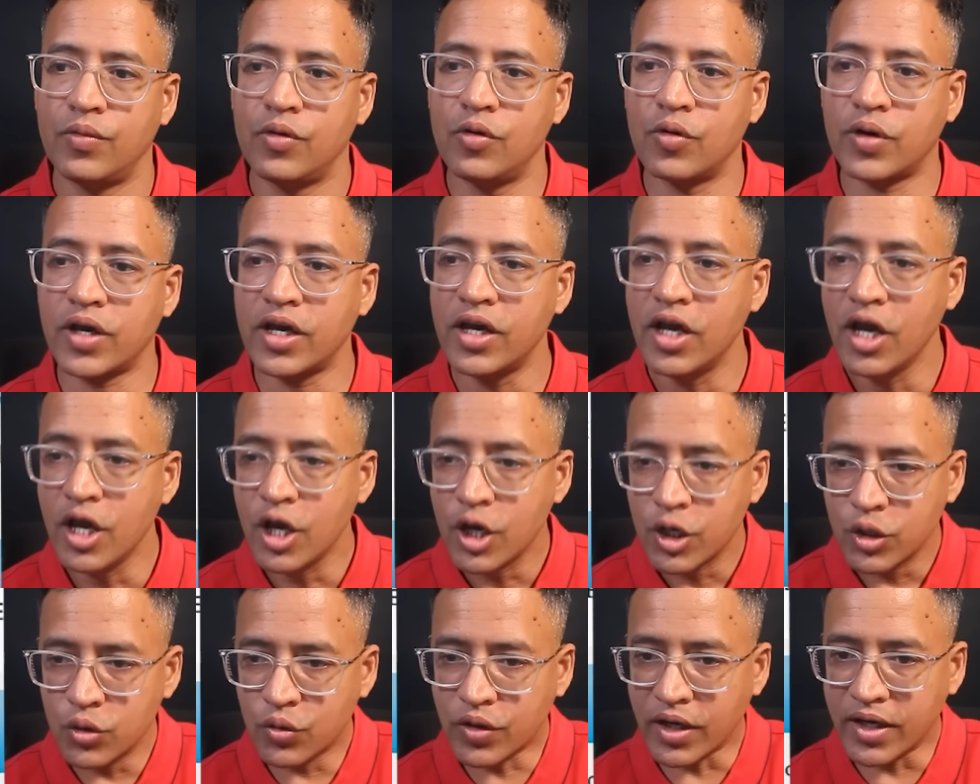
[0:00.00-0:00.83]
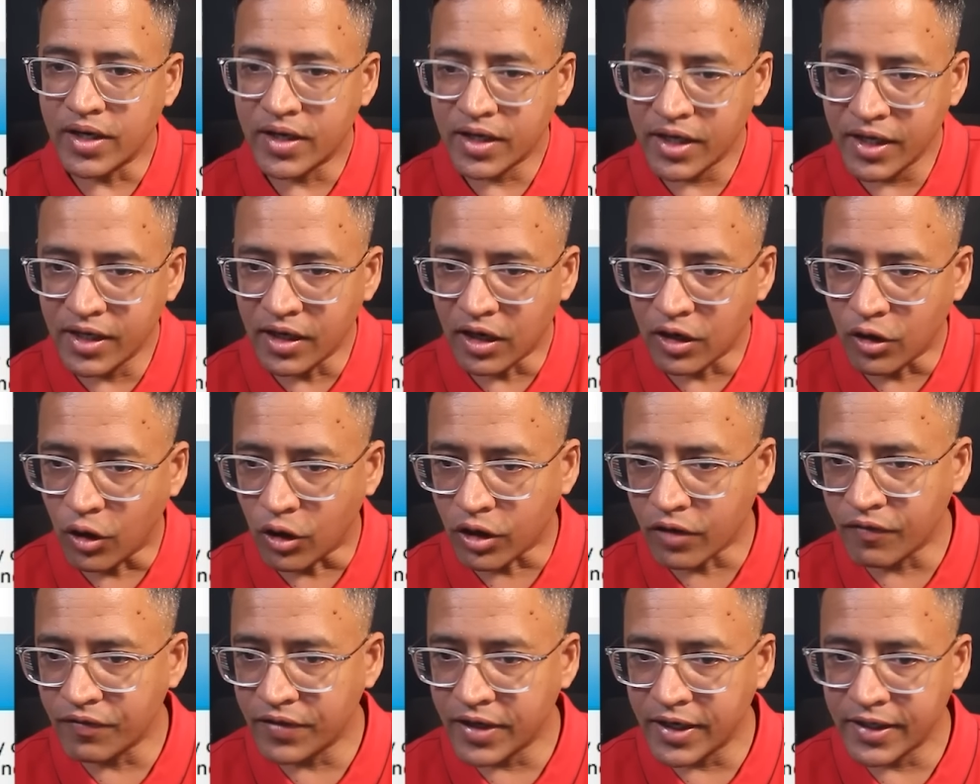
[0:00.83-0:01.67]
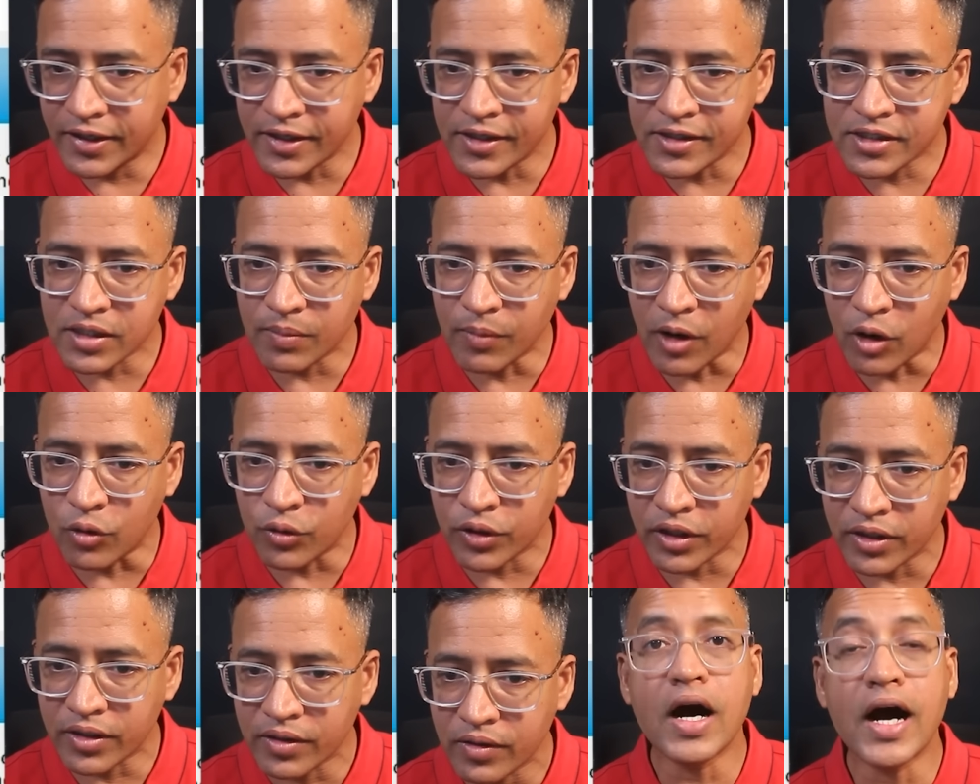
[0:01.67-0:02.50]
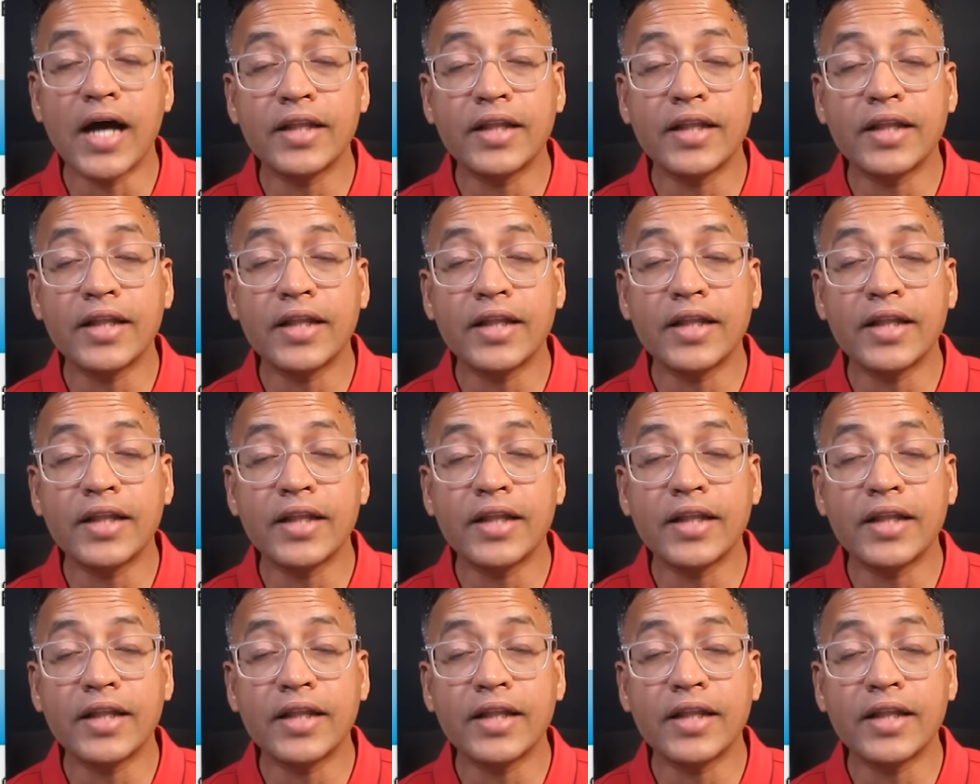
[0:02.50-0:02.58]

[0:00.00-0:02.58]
Okay, you can read a lot of details about it.